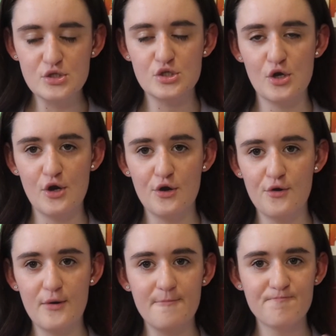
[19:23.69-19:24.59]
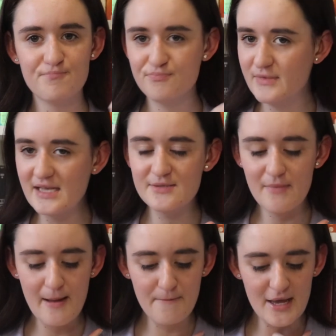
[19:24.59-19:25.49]
So that's
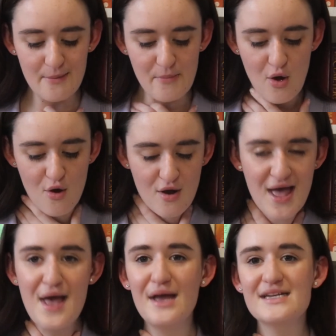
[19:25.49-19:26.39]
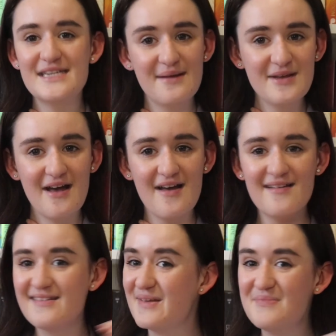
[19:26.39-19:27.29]
my ping pong
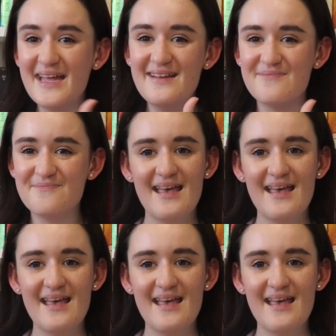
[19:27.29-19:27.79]
TBR complete.